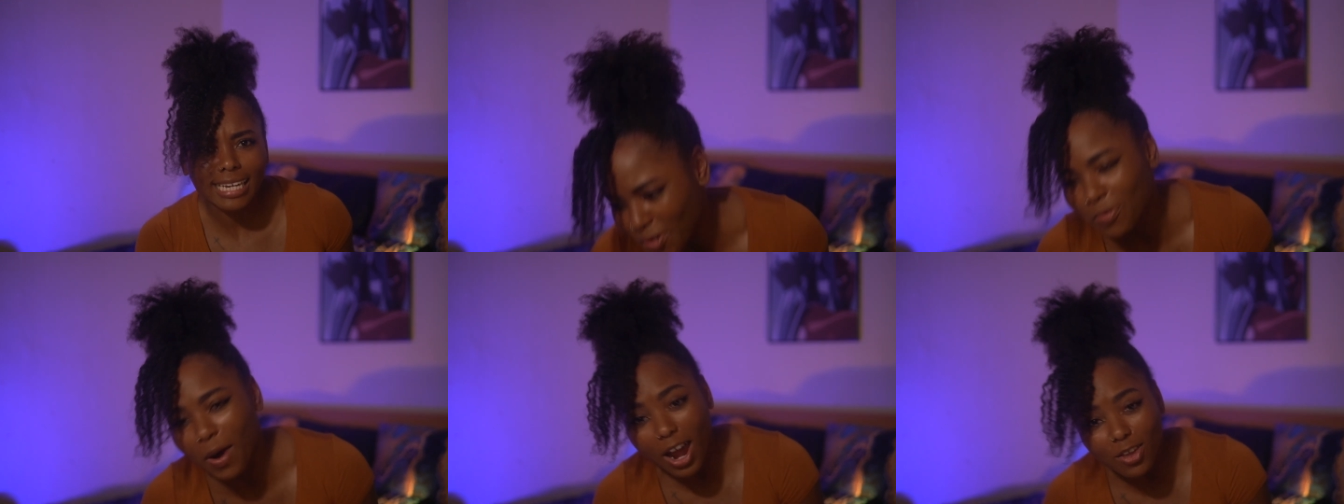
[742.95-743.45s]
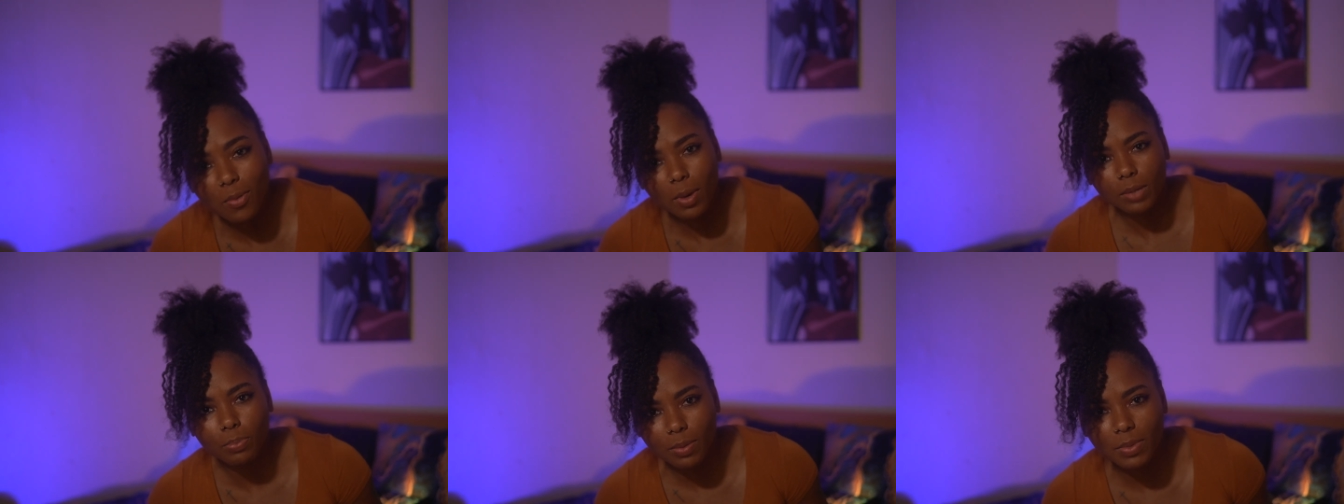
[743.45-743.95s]
Why are you
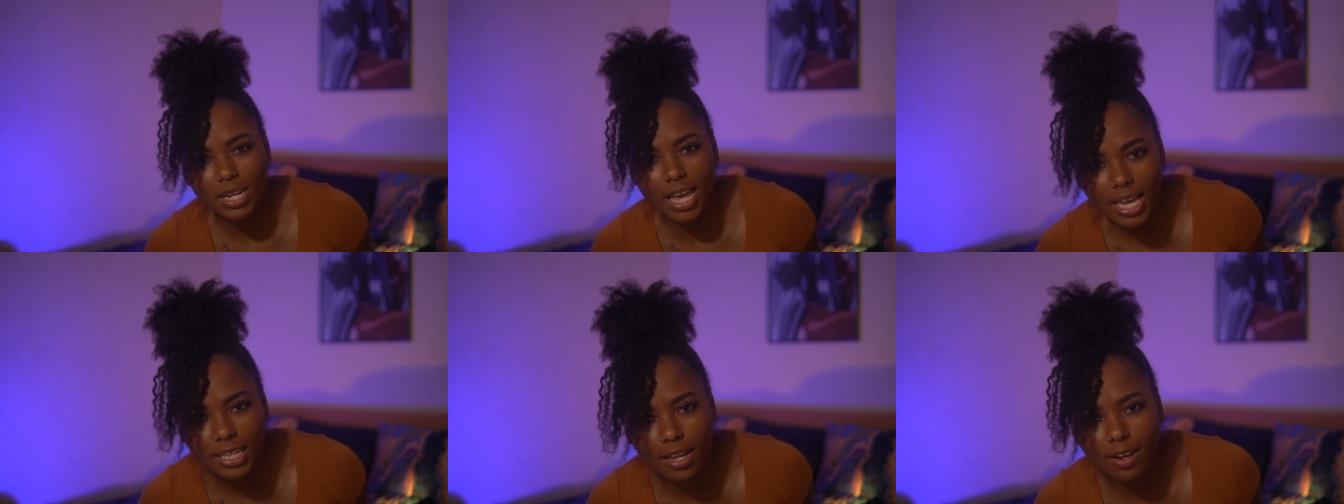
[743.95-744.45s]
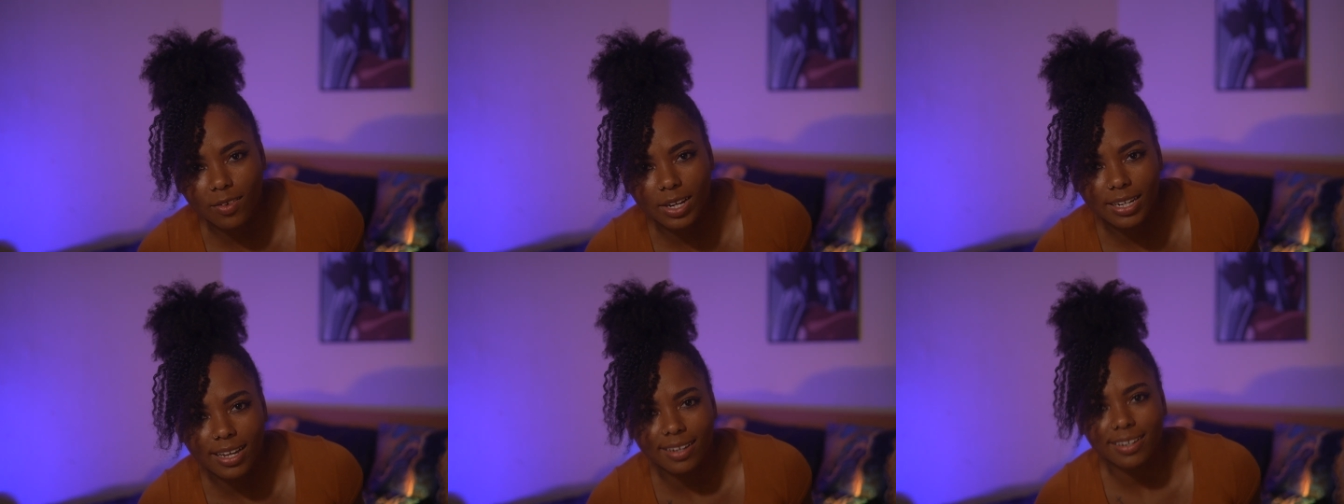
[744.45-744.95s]
about to put me in a headlock
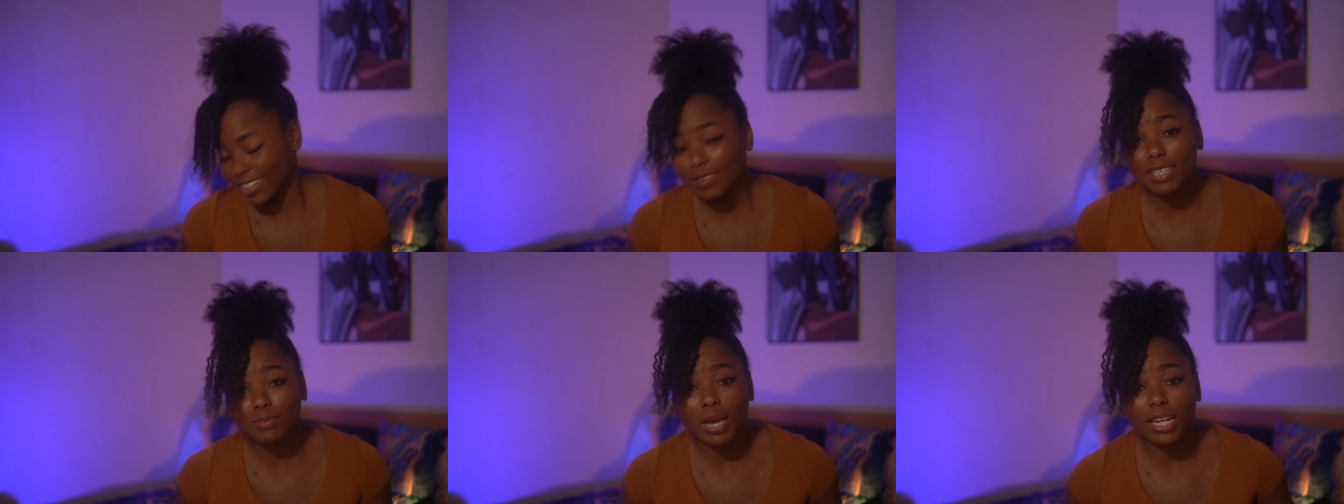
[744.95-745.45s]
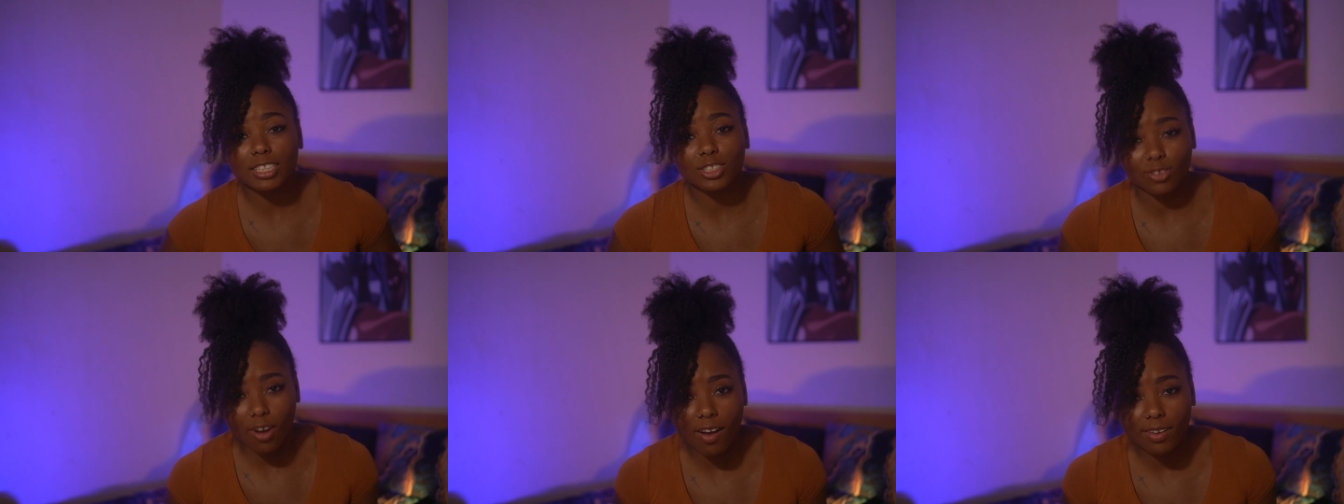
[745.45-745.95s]
right now? This man is
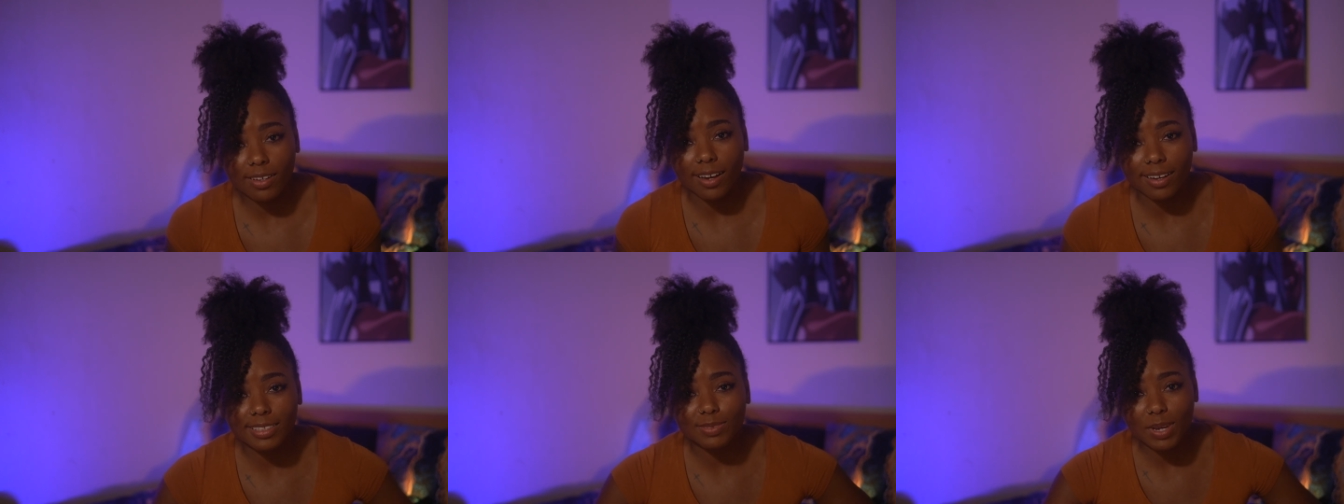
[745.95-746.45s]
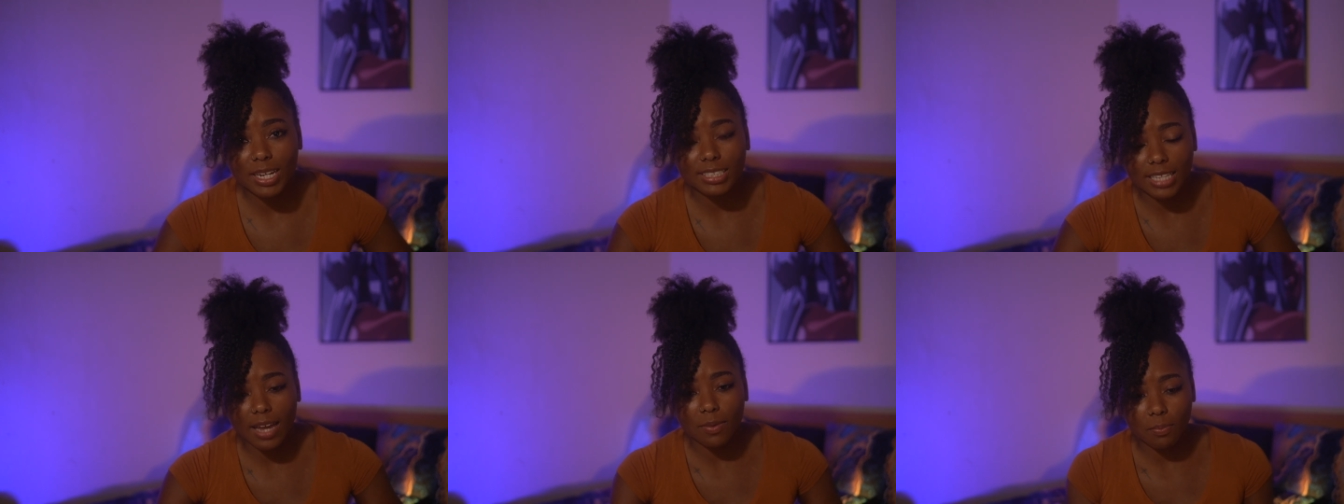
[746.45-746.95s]
strong, y'all. This man is
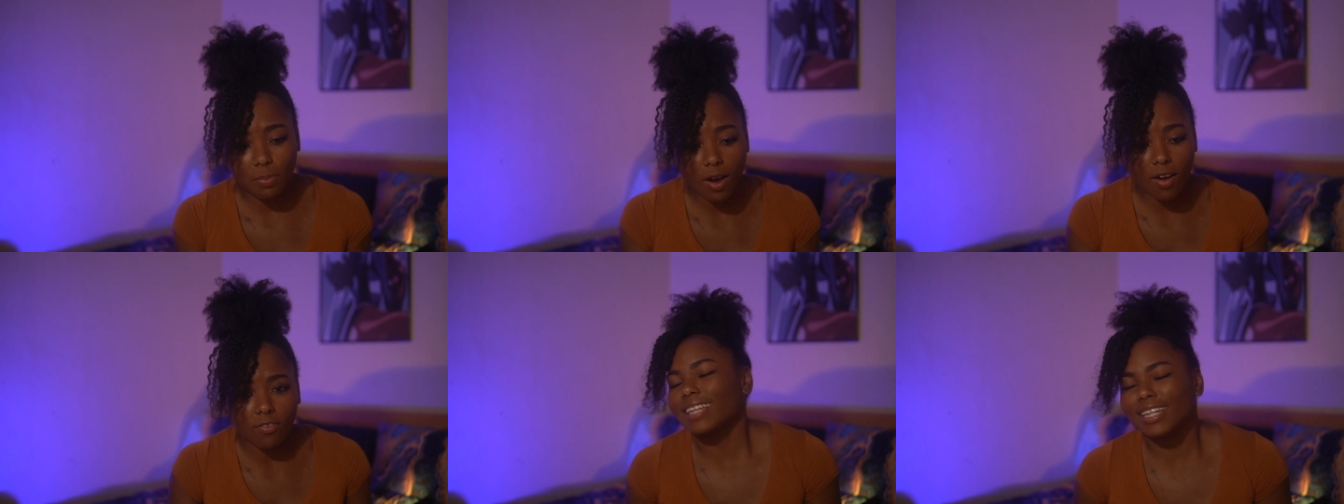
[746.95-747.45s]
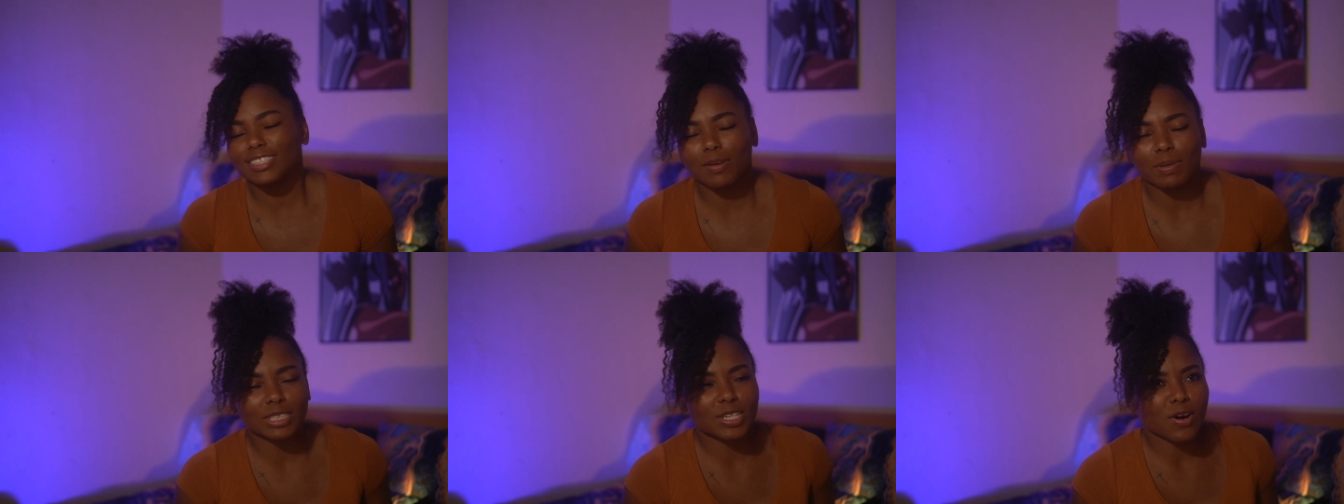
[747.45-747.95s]
like buff. Then he
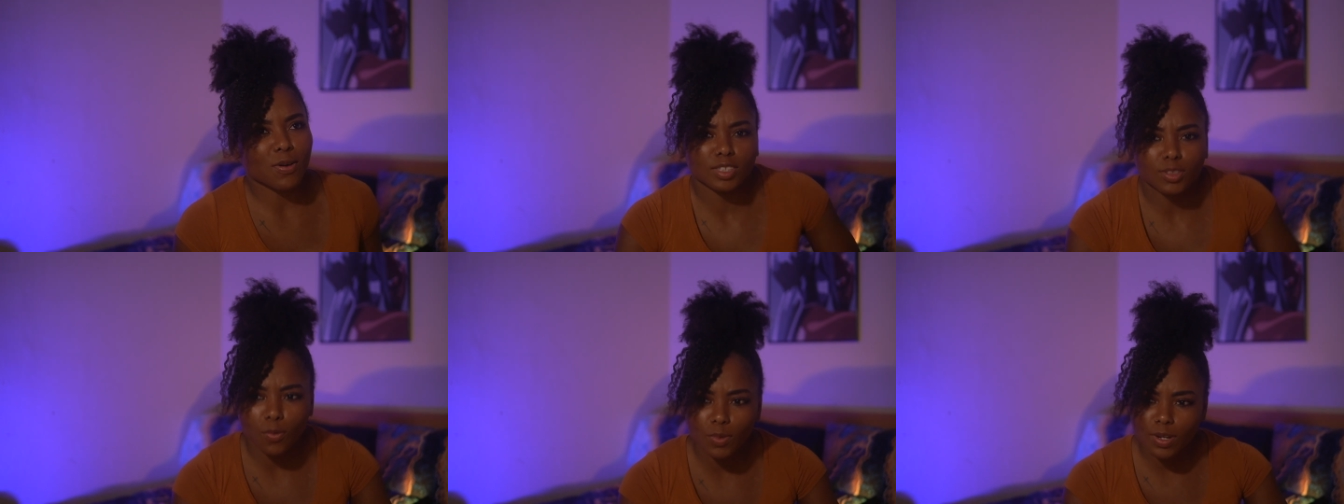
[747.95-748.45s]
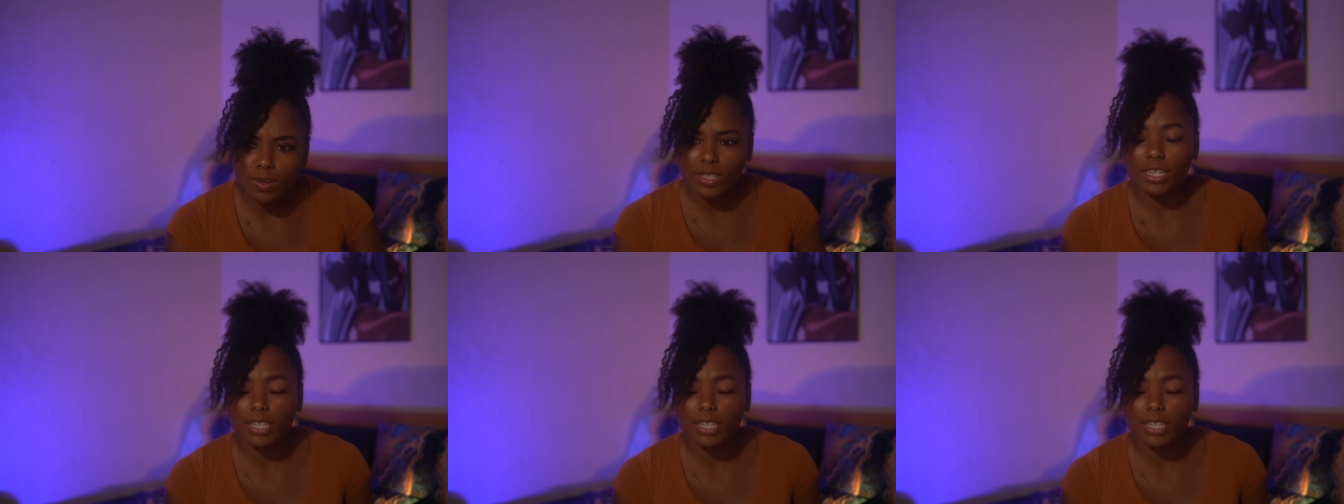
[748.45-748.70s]
talking something. So when, I,